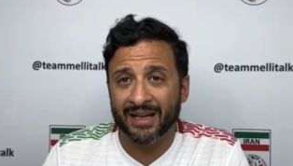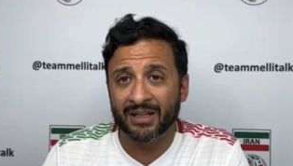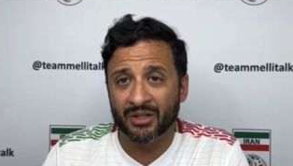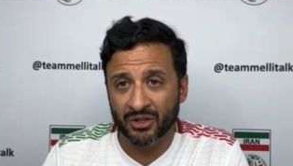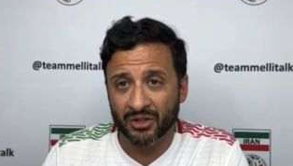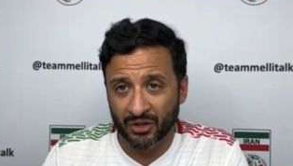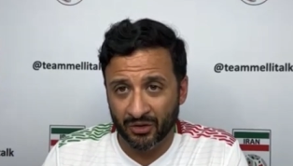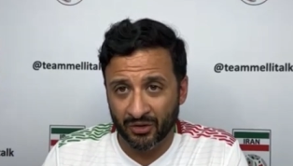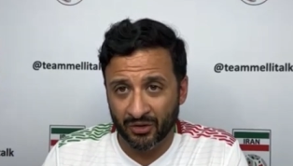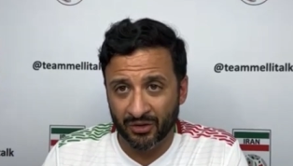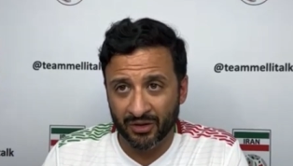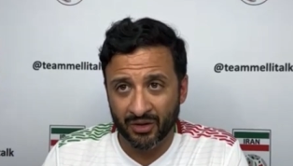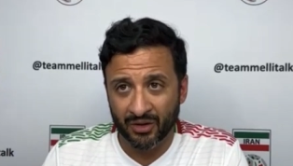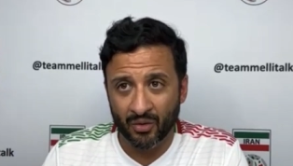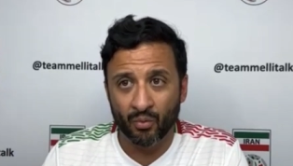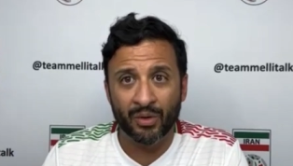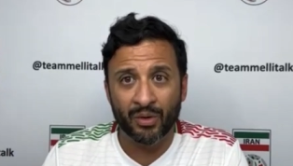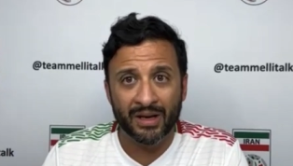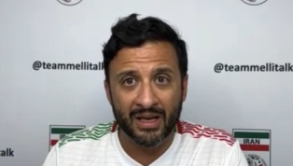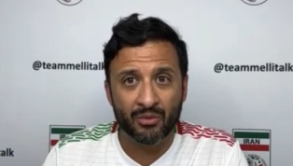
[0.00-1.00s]
concerned
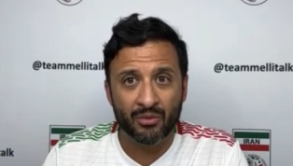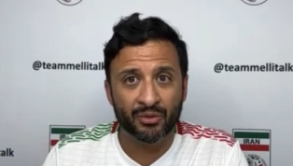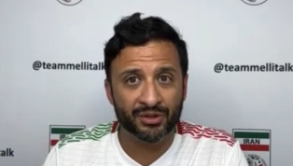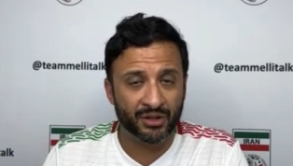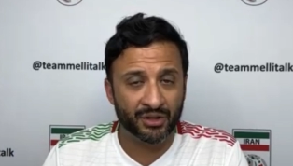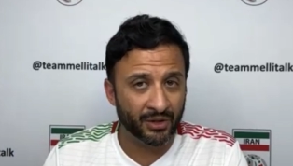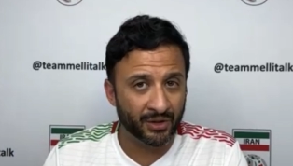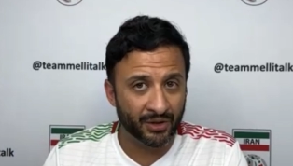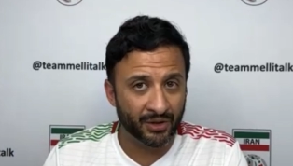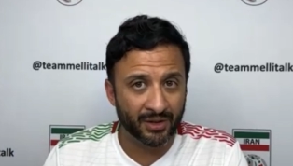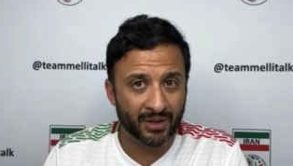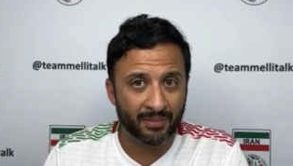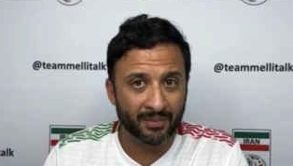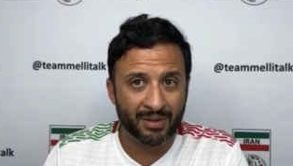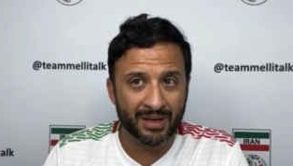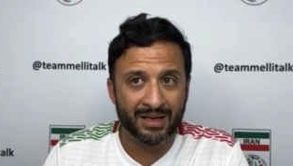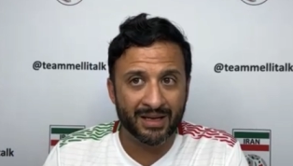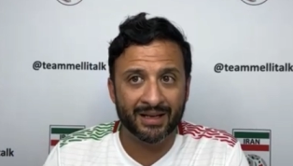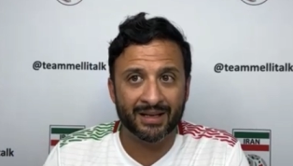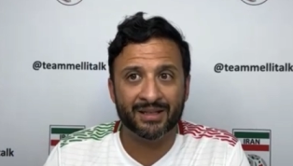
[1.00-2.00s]
when he was hurt
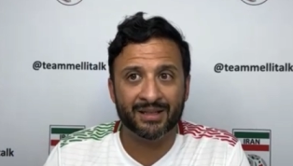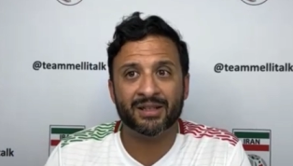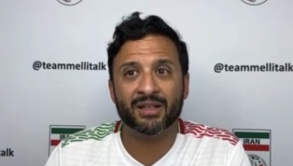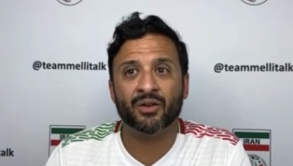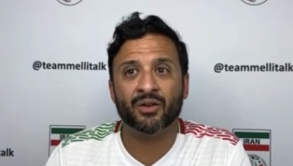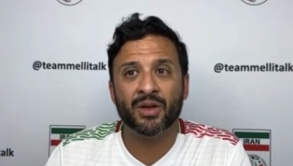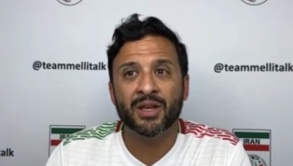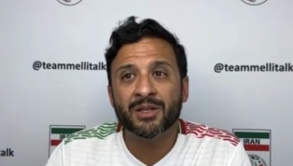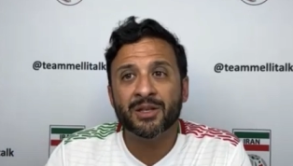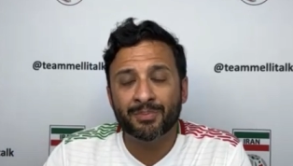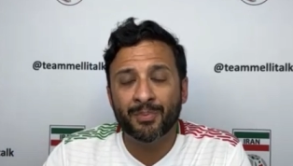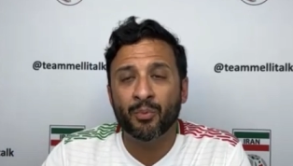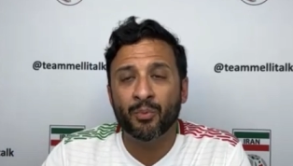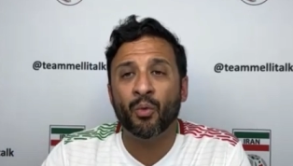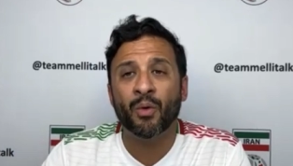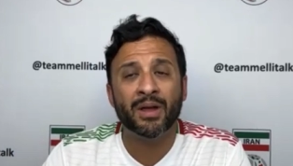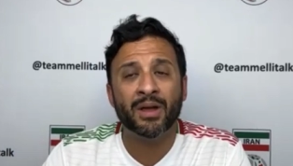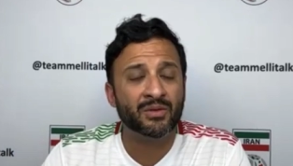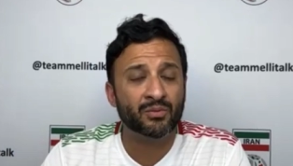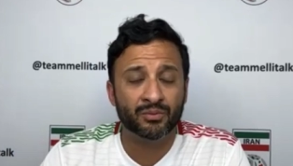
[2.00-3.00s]
because, you know, he's,
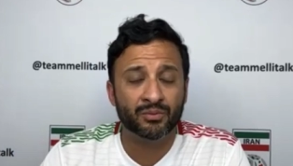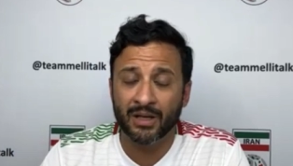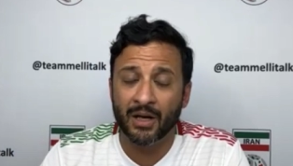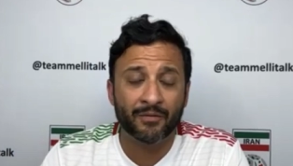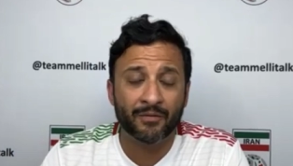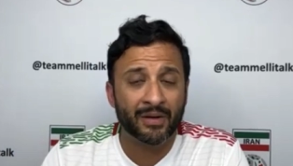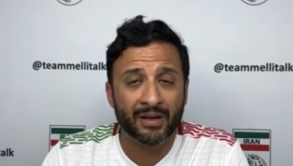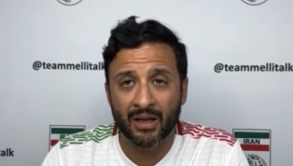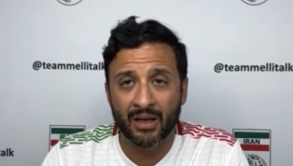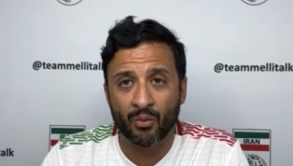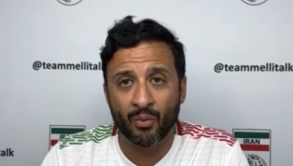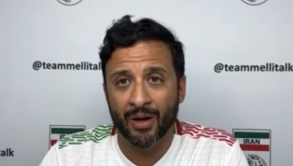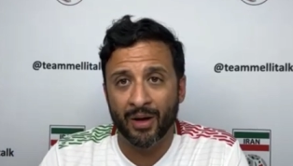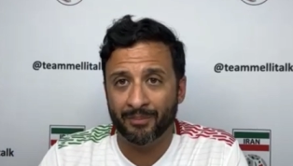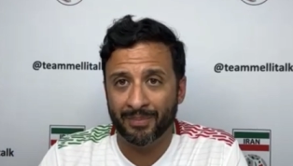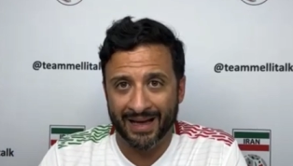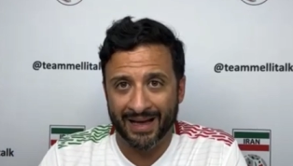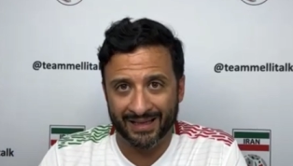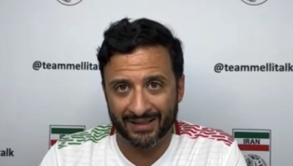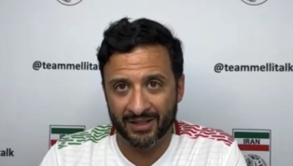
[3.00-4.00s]
he's definitely well
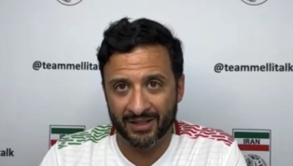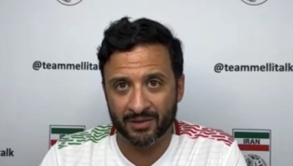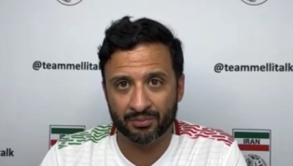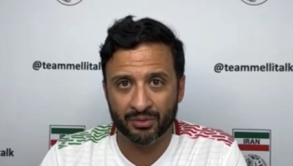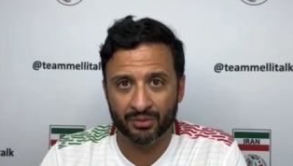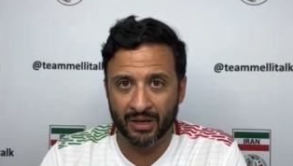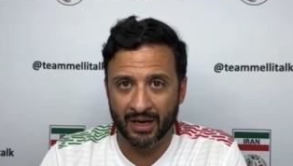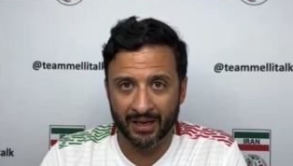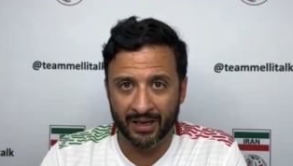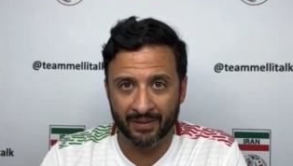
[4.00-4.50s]
past his prime.